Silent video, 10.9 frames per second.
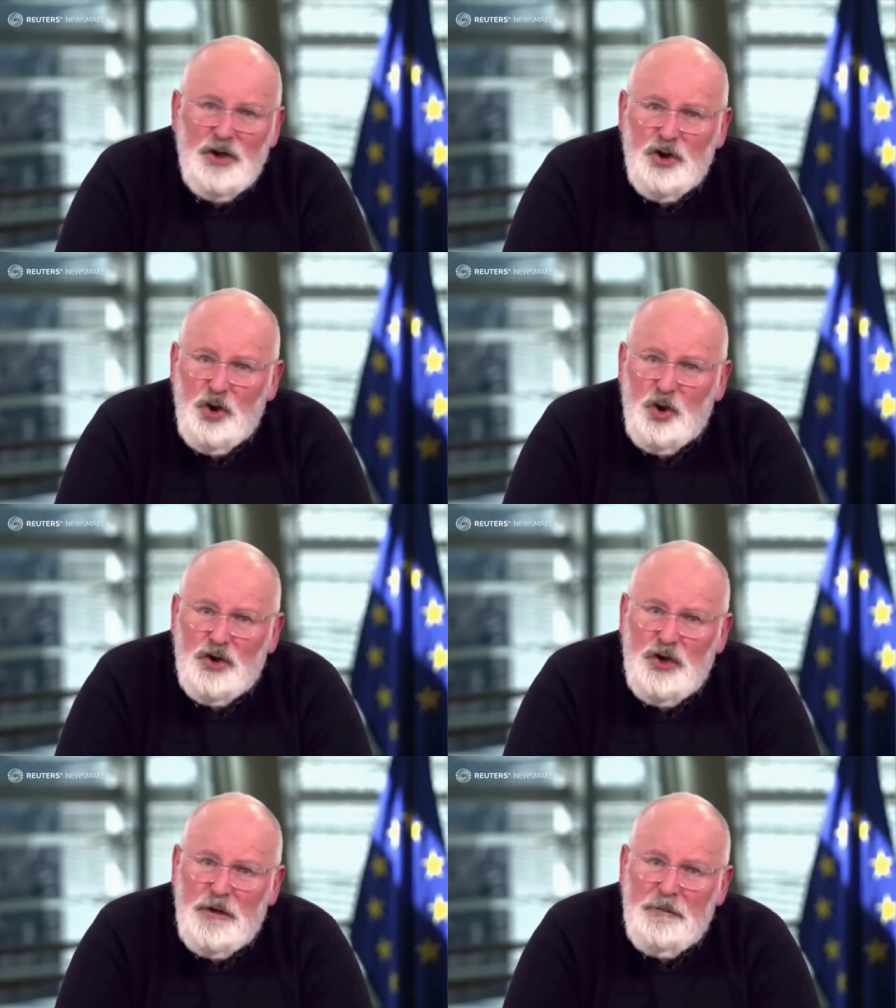
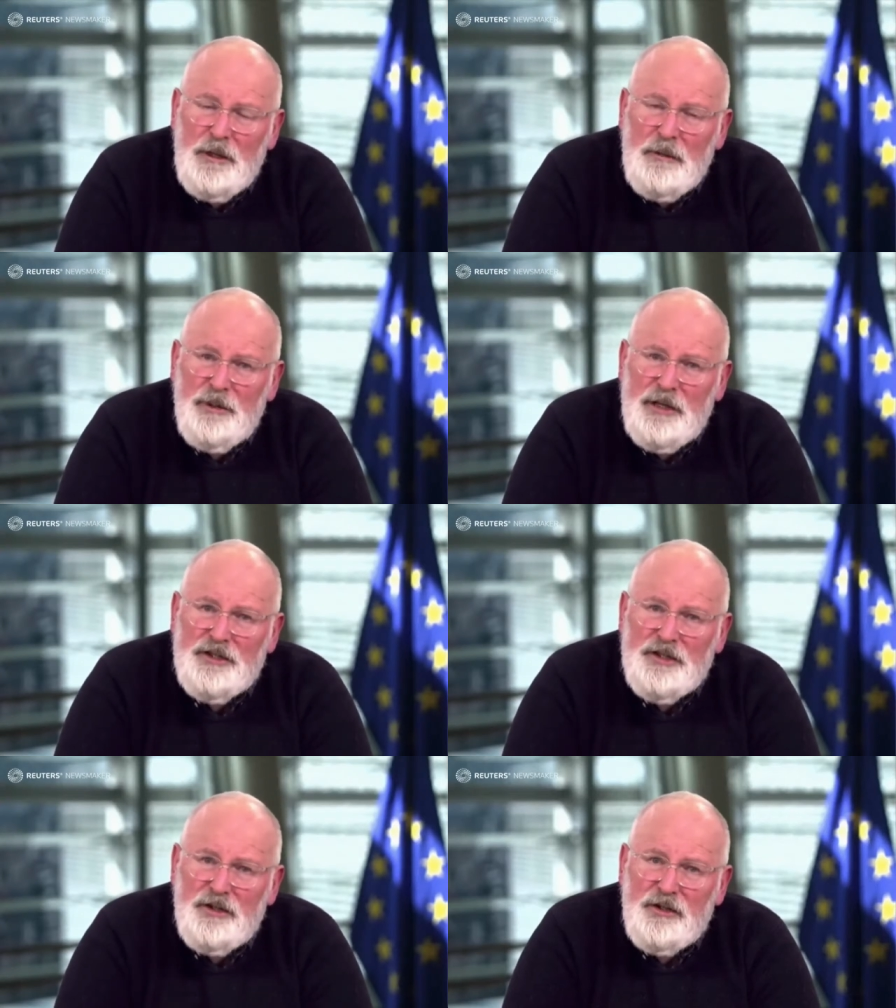short-term
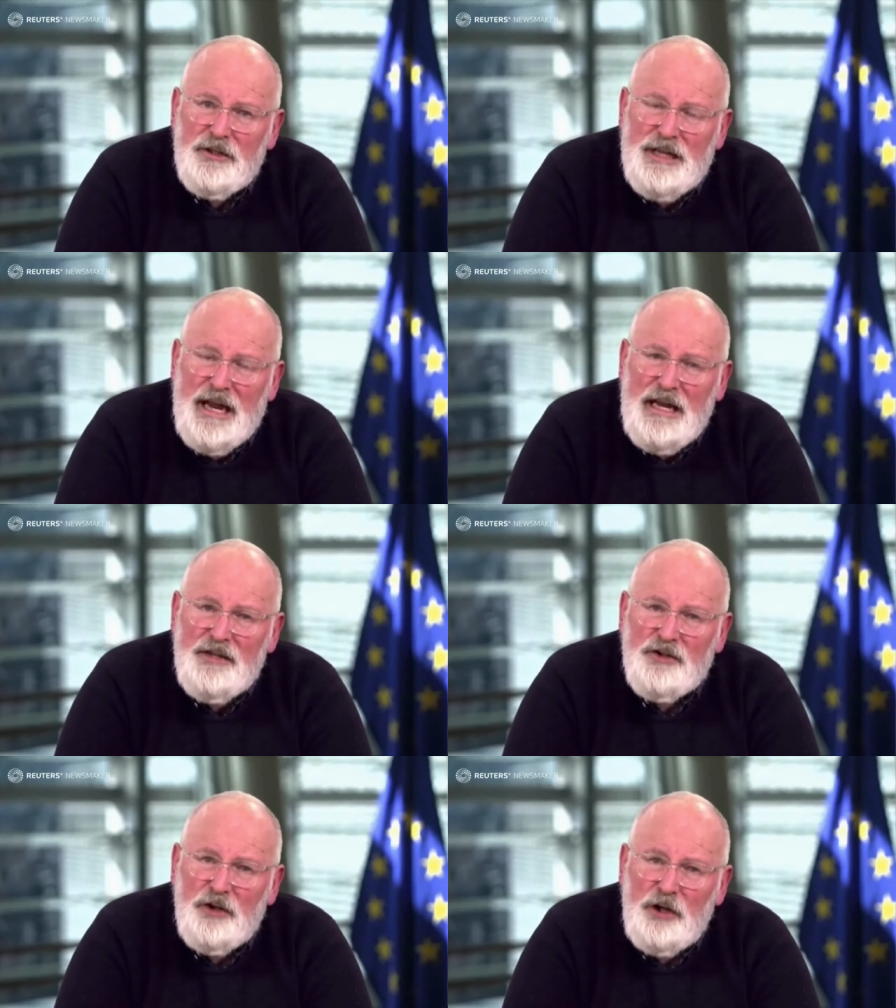political
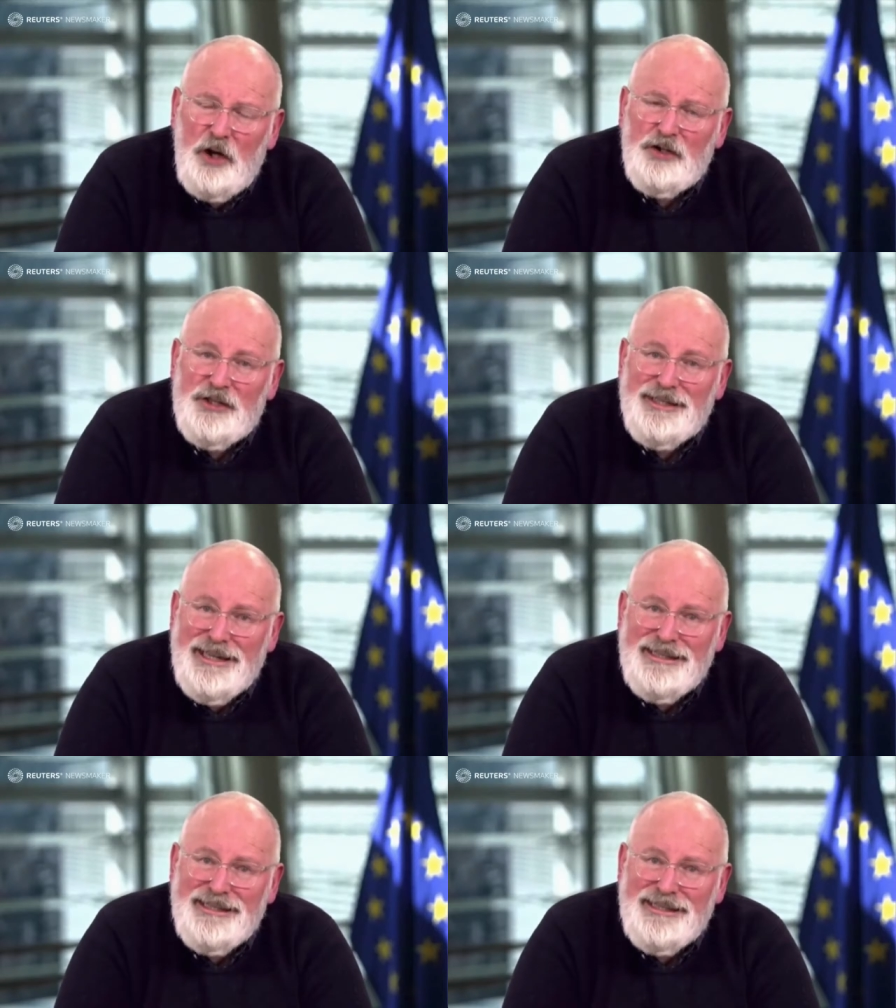gains or losses.